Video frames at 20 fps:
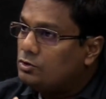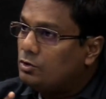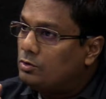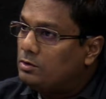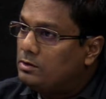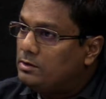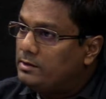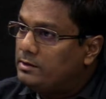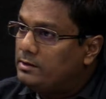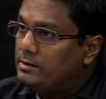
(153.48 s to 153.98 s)
So
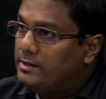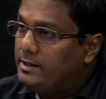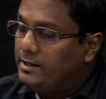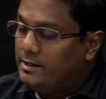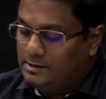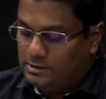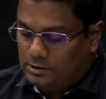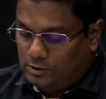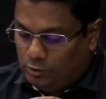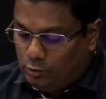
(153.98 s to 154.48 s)

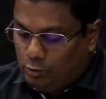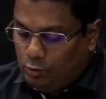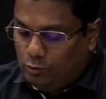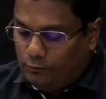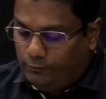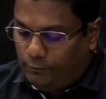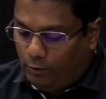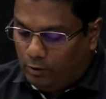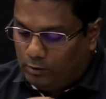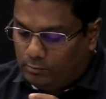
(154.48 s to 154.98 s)
these two
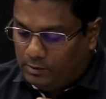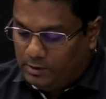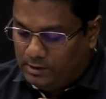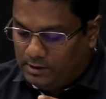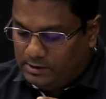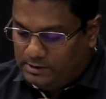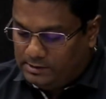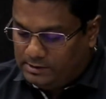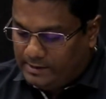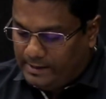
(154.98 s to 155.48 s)

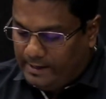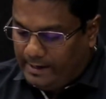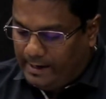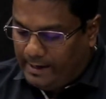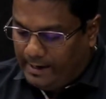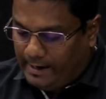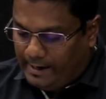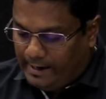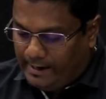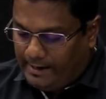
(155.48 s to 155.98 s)
formulas
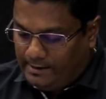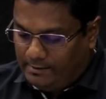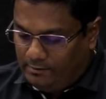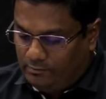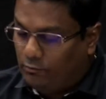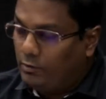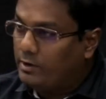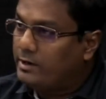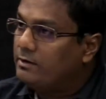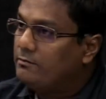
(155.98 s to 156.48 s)
and
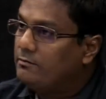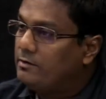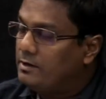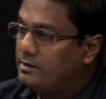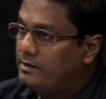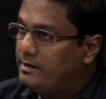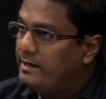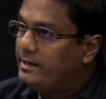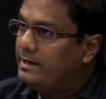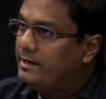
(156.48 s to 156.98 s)
whatever
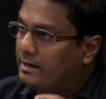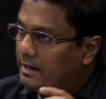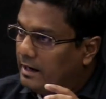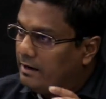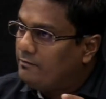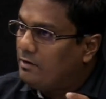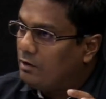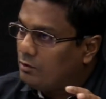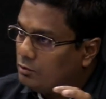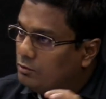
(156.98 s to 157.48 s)
they
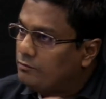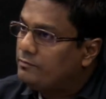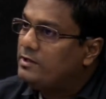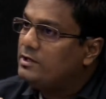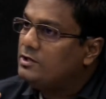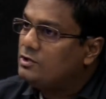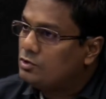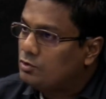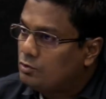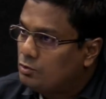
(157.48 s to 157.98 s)
derived out of
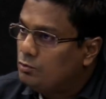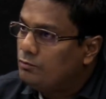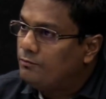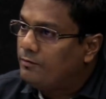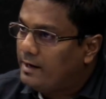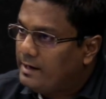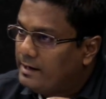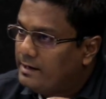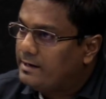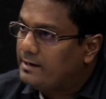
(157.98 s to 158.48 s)
these two
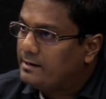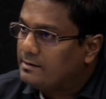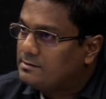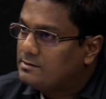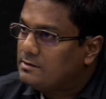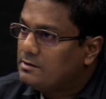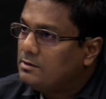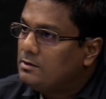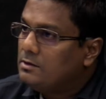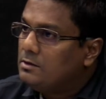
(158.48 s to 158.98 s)
findings
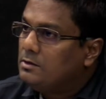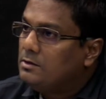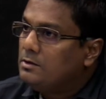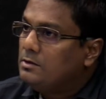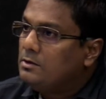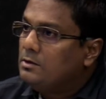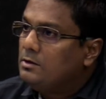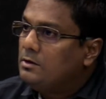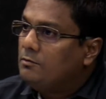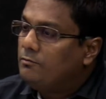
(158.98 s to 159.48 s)

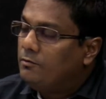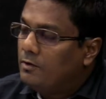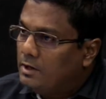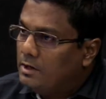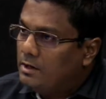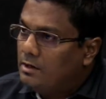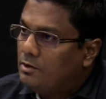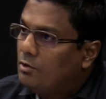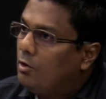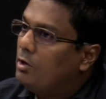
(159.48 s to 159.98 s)

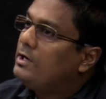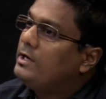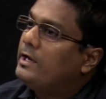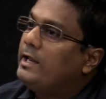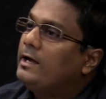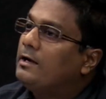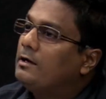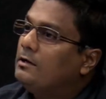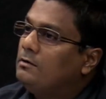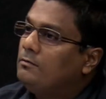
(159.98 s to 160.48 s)
were not
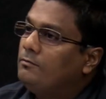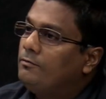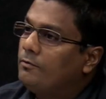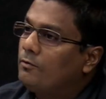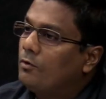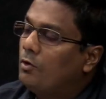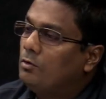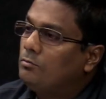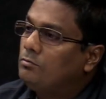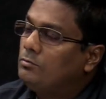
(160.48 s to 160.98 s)
taken
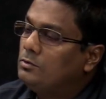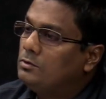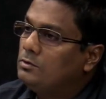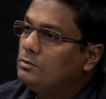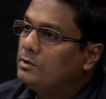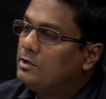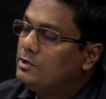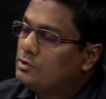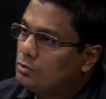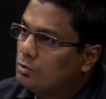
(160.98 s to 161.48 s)
from
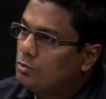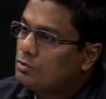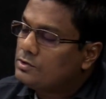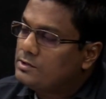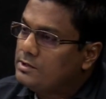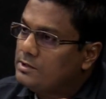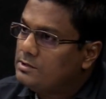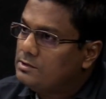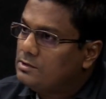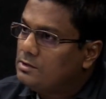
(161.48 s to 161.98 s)

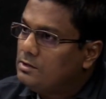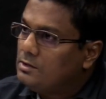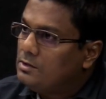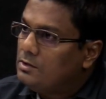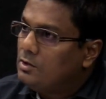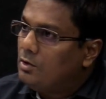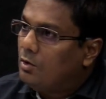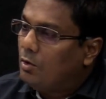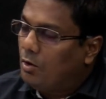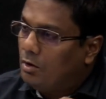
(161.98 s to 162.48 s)
resources
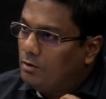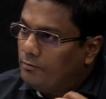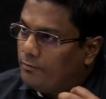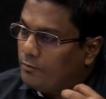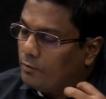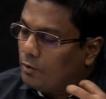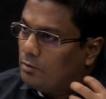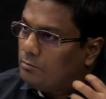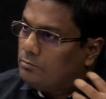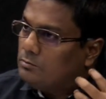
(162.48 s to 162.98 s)
or
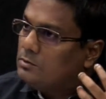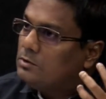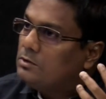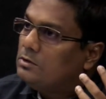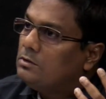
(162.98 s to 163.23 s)
from